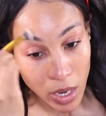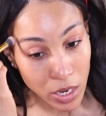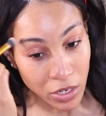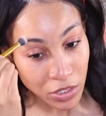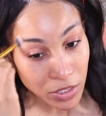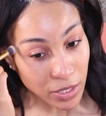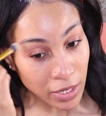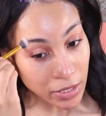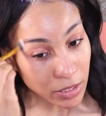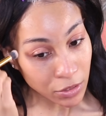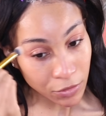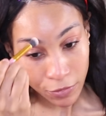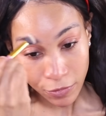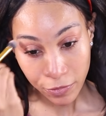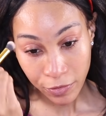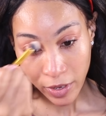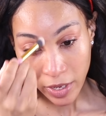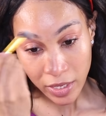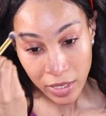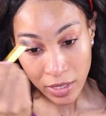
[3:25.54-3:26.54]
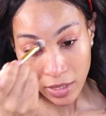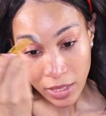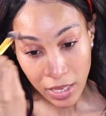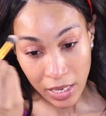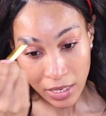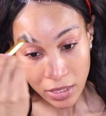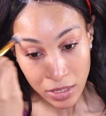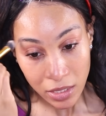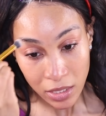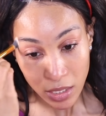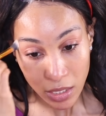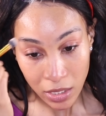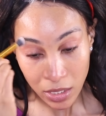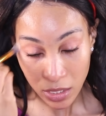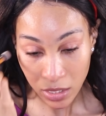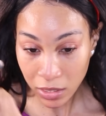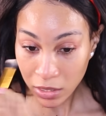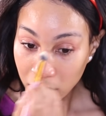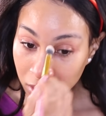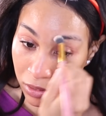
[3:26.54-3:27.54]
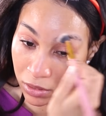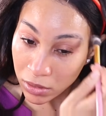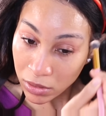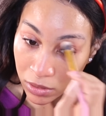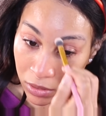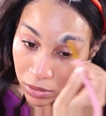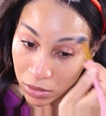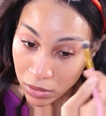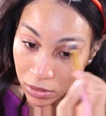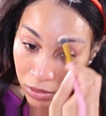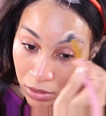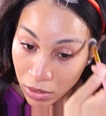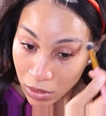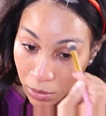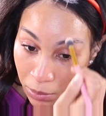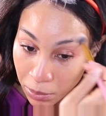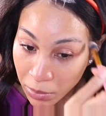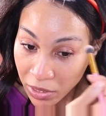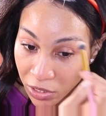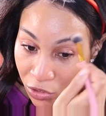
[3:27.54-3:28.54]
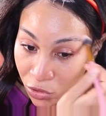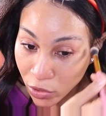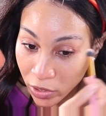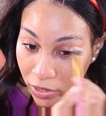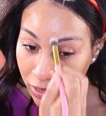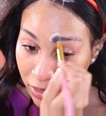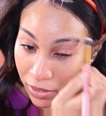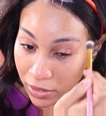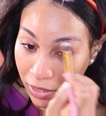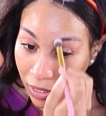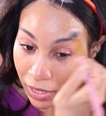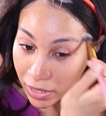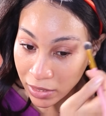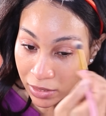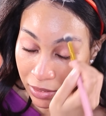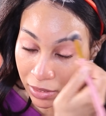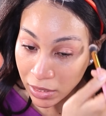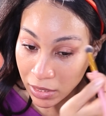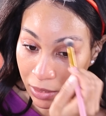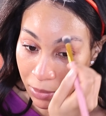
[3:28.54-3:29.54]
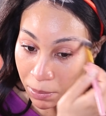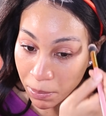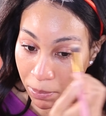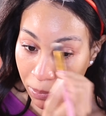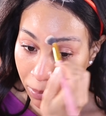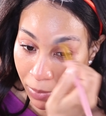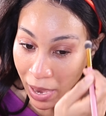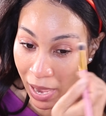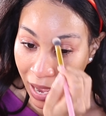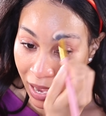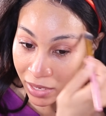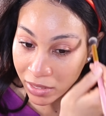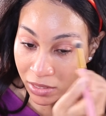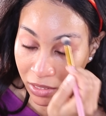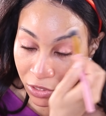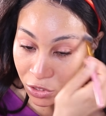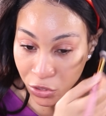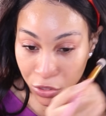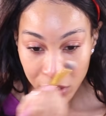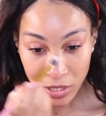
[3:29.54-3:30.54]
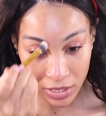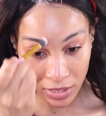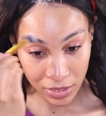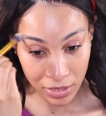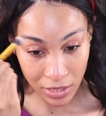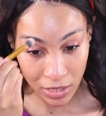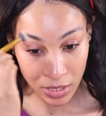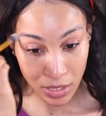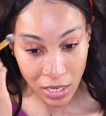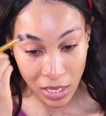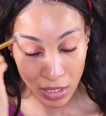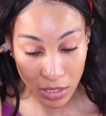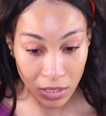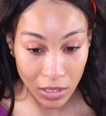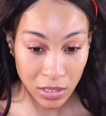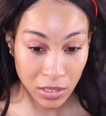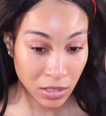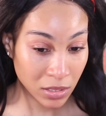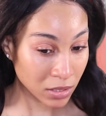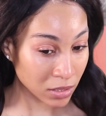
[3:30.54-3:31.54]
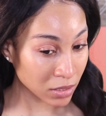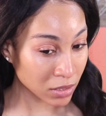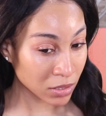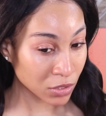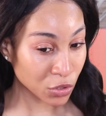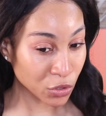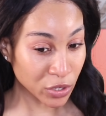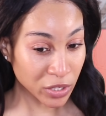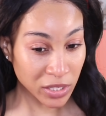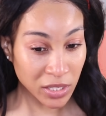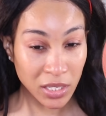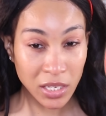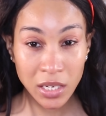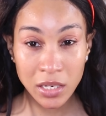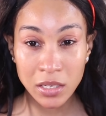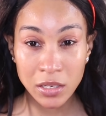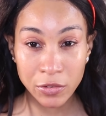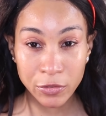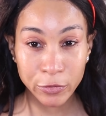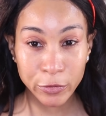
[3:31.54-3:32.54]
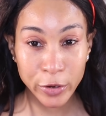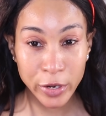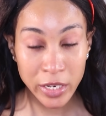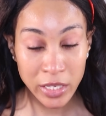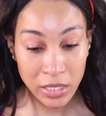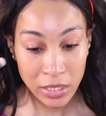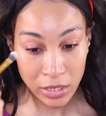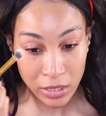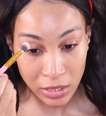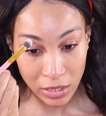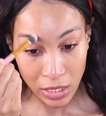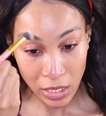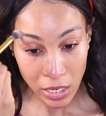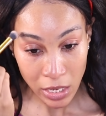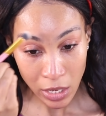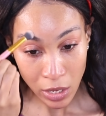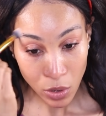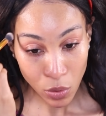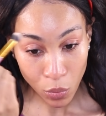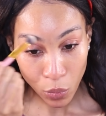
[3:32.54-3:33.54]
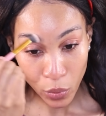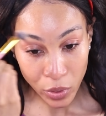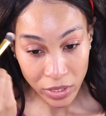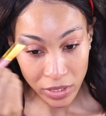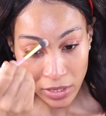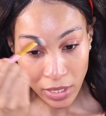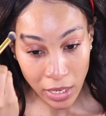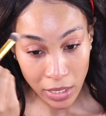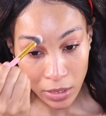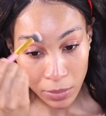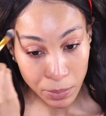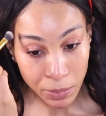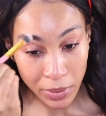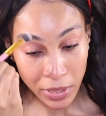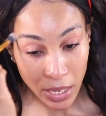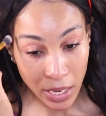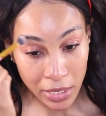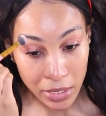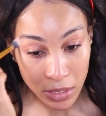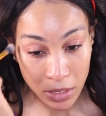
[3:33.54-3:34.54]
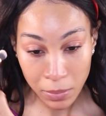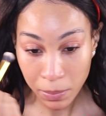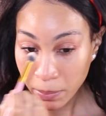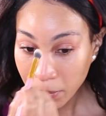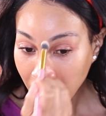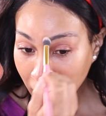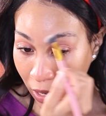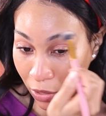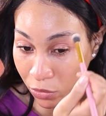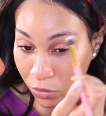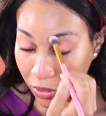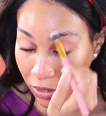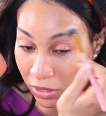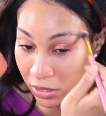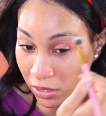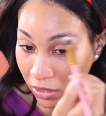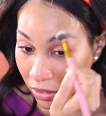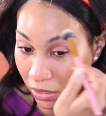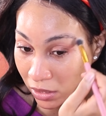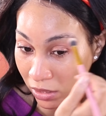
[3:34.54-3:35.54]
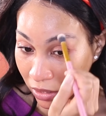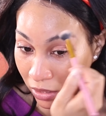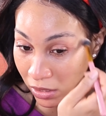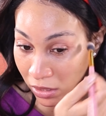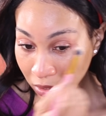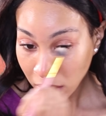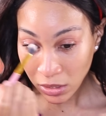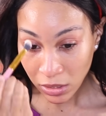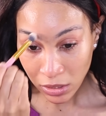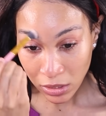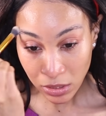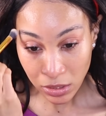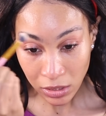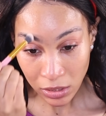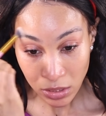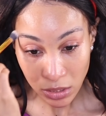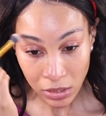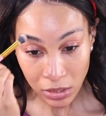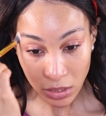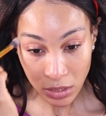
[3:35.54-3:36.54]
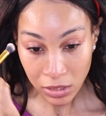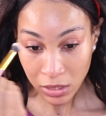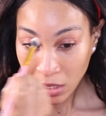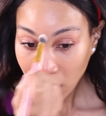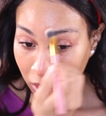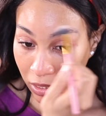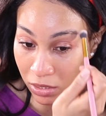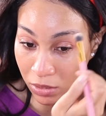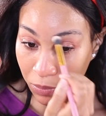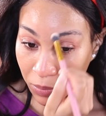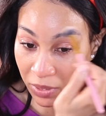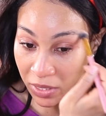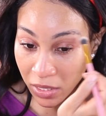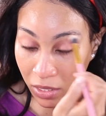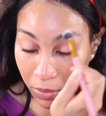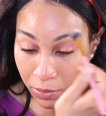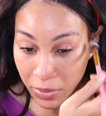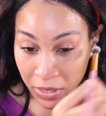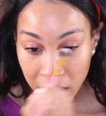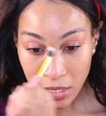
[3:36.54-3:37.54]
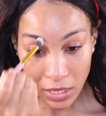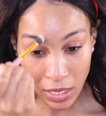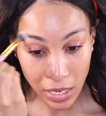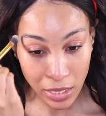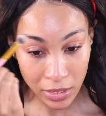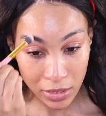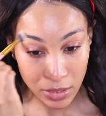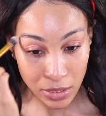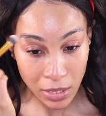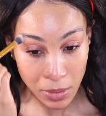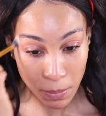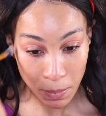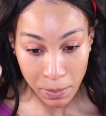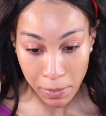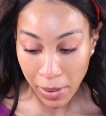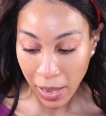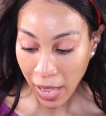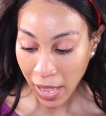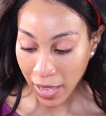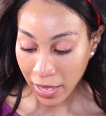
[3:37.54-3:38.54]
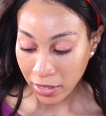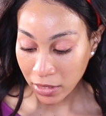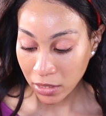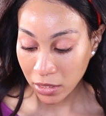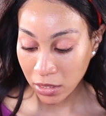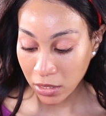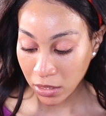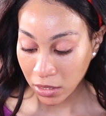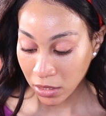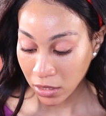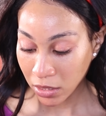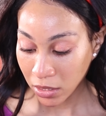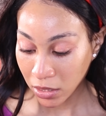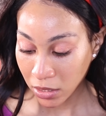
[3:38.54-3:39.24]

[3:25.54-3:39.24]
I just like to feather that in, make sure it's nice and matte, and you can see that you can see the difference once I apply the powder, that it's becoming nice and matte.